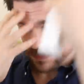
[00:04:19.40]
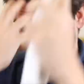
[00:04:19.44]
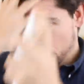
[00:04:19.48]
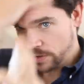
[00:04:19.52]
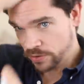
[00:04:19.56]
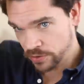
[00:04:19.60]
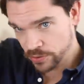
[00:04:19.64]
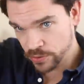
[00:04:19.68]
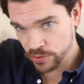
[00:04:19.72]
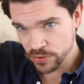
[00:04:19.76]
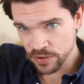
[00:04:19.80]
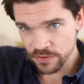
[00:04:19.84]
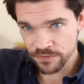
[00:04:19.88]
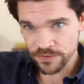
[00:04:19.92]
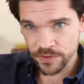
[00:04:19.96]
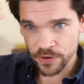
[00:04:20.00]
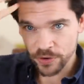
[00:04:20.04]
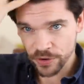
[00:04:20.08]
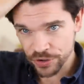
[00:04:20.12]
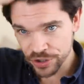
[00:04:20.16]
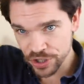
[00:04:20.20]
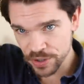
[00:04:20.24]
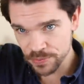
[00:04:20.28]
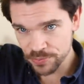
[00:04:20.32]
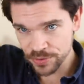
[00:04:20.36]
although the
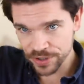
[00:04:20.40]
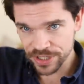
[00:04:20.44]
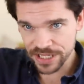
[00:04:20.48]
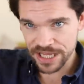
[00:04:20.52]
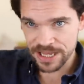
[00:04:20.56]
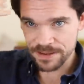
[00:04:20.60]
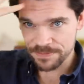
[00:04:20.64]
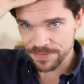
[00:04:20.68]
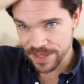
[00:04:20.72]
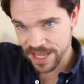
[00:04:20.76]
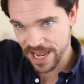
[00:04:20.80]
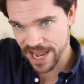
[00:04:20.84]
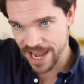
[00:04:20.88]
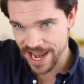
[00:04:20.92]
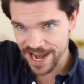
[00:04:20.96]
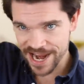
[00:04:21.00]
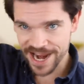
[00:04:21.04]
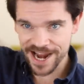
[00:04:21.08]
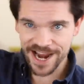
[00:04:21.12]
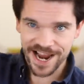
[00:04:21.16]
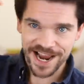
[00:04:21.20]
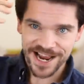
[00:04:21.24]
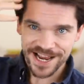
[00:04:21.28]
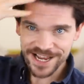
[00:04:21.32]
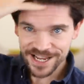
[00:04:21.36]
volume would keep the
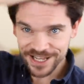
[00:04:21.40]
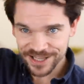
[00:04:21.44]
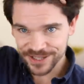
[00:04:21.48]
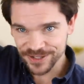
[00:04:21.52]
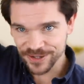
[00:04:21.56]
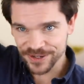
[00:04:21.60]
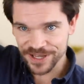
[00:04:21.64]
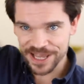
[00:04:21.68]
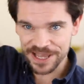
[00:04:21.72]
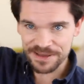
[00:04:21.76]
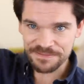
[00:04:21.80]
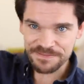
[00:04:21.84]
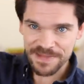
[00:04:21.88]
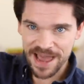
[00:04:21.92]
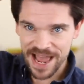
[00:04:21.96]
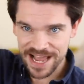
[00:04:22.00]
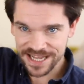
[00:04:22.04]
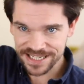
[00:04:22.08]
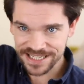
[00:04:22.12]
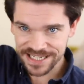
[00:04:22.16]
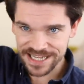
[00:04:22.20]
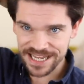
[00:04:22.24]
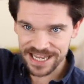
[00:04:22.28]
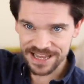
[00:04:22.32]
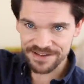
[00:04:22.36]
hair looking
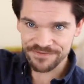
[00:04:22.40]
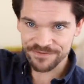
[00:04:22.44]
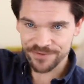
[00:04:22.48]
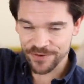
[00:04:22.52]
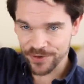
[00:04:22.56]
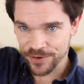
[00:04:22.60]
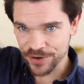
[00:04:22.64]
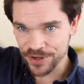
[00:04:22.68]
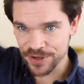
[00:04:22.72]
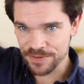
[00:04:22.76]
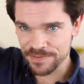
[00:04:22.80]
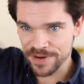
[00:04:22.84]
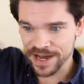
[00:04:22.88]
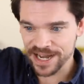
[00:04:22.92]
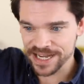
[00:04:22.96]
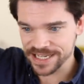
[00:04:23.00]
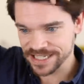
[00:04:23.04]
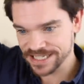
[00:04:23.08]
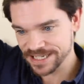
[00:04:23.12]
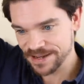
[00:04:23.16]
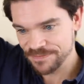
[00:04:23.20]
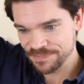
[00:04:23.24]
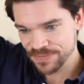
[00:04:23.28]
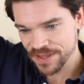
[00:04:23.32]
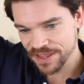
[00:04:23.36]
messy and
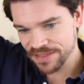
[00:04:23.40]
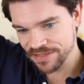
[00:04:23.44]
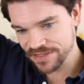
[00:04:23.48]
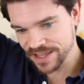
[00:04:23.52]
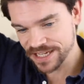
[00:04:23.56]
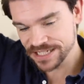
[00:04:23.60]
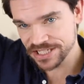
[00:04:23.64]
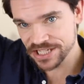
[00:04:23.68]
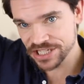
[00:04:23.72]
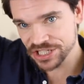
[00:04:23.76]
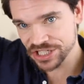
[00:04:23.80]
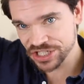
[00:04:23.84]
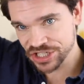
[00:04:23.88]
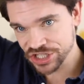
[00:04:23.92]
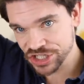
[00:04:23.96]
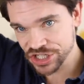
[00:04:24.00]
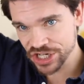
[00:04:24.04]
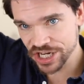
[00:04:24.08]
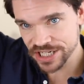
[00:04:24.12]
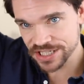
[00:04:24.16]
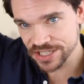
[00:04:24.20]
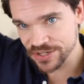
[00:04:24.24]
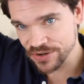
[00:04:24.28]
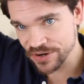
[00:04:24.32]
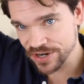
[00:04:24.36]
volumized, this is
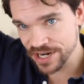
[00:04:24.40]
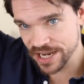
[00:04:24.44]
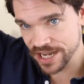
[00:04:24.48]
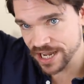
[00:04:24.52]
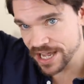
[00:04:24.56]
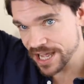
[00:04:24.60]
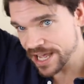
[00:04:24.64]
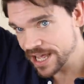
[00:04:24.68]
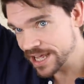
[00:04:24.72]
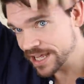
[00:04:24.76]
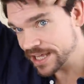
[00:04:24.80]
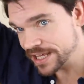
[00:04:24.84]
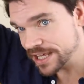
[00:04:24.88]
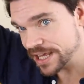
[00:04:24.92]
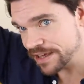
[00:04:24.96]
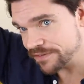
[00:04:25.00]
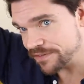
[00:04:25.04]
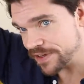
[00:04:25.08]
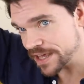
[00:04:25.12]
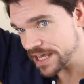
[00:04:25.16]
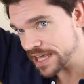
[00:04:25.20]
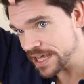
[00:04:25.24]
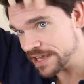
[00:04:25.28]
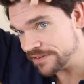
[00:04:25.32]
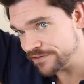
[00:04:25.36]
just gonna give
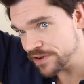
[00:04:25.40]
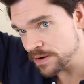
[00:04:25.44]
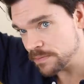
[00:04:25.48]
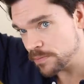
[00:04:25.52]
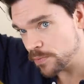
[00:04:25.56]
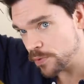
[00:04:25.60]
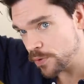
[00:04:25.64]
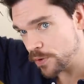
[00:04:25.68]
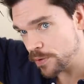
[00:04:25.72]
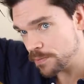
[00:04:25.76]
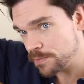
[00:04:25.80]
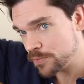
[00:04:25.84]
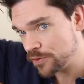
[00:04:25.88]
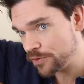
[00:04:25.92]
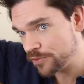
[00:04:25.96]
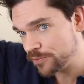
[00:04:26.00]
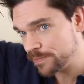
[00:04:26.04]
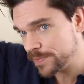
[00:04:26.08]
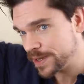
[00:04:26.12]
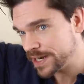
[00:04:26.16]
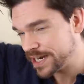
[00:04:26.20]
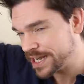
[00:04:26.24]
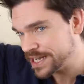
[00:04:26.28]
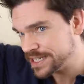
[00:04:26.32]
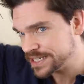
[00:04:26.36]
even more
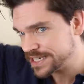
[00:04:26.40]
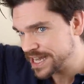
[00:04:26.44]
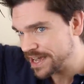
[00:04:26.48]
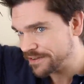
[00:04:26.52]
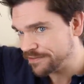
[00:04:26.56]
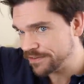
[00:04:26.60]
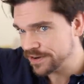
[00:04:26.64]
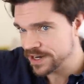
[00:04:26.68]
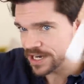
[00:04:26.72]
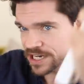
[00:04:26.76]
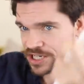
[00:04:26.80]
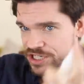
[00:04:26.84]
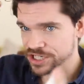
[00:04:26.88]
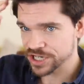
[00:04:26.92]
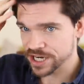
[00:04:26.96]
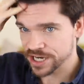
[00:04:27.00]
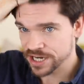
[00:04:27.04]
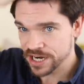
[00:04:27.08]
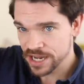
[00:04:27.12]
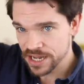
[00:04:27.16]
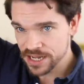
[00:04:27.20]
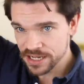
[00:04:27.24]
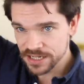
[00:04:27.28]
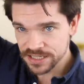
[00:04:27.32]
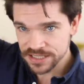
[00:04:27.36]
movement and definition
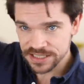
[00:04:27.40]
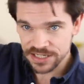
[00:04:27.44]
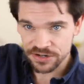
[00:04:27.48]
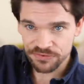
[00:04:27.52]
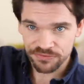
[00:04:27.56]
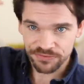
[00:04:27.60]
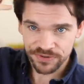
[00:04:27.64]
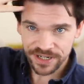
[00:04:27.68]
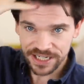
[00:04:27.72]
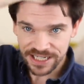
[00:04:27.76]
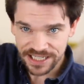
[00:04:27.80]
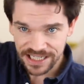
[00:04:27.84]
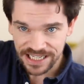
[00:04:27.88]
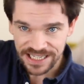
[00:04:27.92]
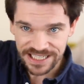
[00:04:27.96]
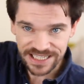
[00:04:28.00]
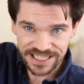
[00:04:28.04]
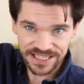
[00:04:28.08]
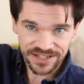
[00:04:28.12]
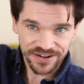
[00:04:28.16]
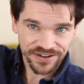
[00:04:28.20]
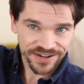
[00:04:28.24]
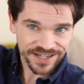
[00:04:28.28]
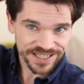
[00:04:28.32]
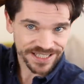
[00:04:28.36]
to really
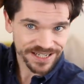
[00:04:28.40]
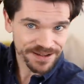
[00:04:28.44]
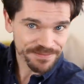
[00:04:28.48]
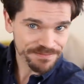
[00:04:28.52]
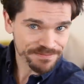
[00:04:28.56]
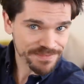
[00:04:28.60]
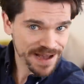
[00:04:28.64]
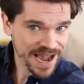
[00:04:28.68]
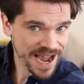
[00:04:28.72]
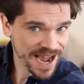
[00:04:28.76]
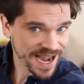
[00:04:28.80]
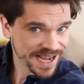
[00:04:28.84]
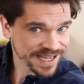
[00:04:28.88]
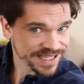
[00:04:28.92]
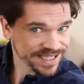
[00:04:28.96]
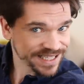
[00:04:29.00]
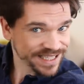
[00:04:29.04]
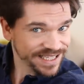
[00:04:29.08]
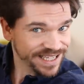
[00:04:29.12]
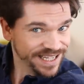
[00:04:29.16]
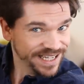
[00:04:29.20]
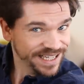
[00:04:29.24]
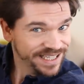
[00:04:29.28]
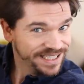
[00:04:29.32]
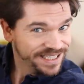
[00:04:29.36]
start to
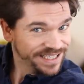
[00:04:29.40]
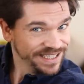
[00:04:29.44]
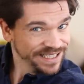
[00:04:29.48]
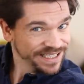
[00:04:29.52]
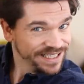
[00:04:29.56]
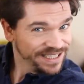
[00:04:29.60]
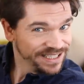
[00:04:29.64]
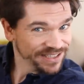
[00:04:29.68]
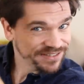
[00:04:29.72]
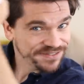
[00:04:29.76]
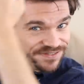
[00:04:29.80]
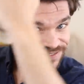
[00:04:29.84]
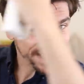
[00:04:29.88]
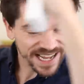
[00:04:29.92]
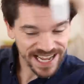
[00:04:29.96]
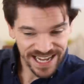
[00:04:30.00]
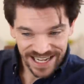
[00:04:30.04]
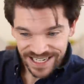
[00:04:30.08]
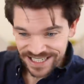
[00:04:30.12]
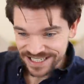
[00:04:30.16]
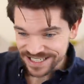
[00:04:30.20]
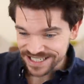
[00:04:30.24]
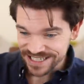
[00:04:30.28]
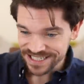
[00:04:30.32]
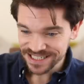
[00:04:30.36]
mask the
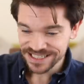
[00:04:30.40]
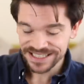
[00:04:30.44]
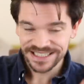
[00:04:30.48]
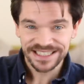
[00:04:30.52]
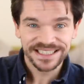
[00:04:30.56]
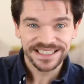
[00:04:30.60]
fact